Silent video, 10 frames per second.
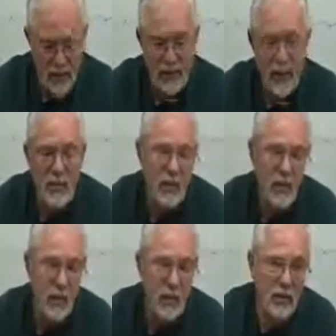This time
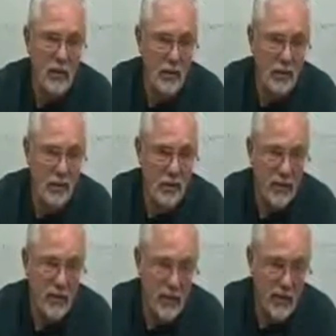of year, in
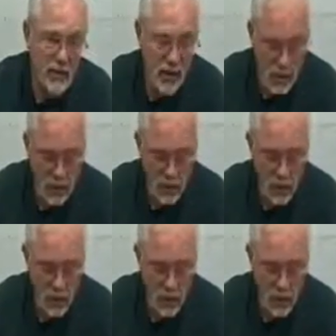spring and summer,